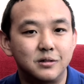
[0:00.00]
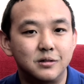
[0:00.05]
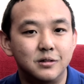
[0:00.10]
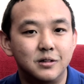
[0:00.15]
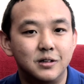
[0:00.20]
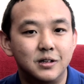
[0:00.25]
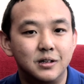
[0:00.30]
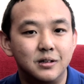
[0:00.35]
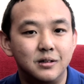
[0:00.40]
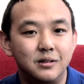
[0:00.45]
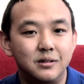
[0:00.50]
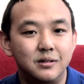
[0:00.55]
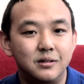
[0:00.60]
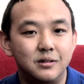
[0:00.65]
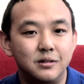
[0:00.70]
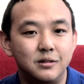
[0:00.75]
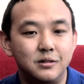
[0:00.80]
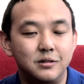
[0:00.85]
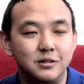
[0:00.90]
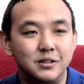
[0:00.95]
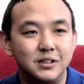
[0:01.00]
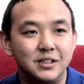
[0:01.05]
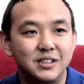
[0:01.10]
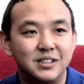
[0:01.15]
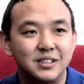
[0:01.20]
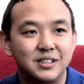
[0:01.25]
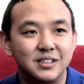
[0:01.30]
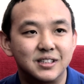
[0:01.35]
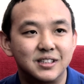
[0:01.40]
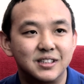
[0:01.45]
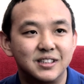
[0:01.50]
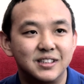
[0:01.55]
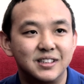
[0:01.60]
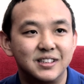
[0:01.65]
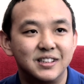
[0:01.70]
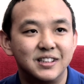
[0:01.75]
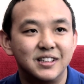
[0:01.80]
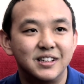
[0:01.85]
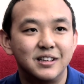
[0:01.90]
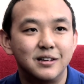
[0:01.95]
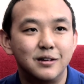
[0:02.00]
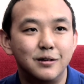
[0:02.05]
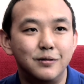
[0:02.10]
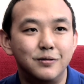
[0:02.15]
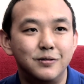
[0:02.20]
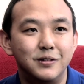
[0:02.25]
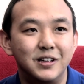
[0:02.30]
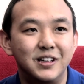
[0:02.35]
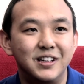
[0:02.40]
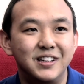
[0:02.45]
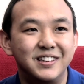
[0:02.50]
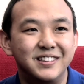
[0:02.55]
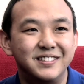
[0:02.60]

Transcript: go on do it, hopefully.